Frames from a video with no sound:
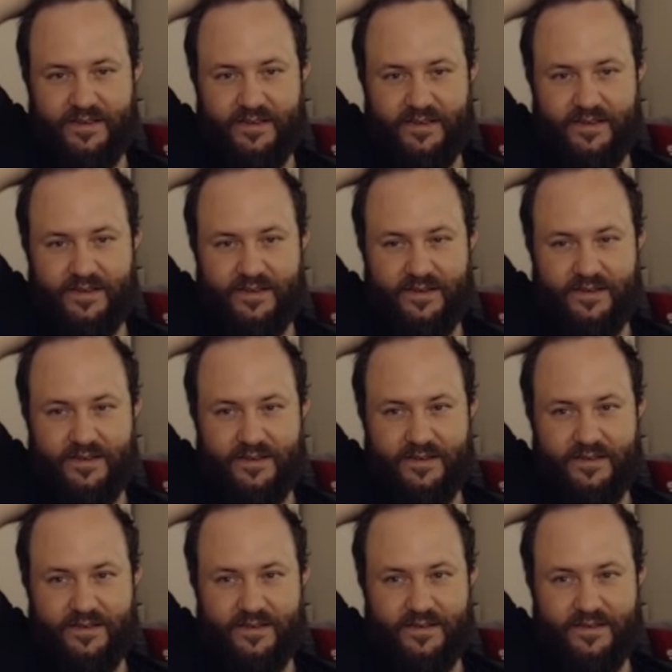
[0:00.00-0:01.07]

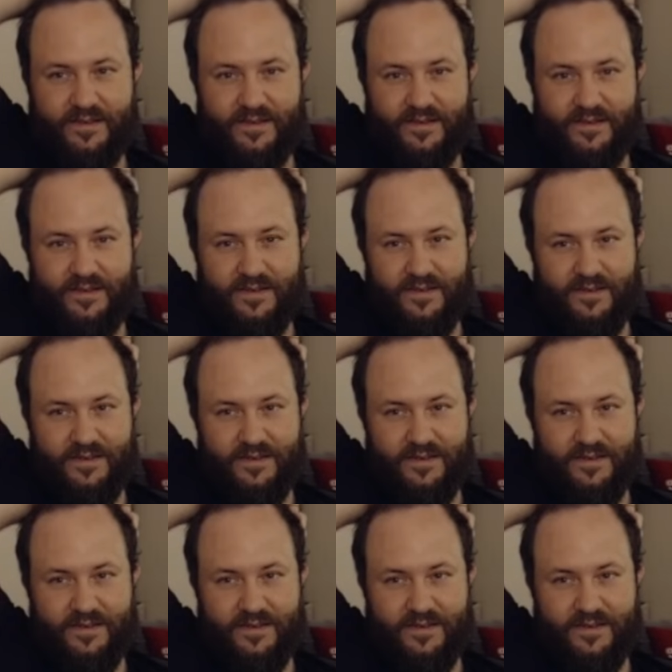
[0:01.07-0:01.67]
Nobody speaks.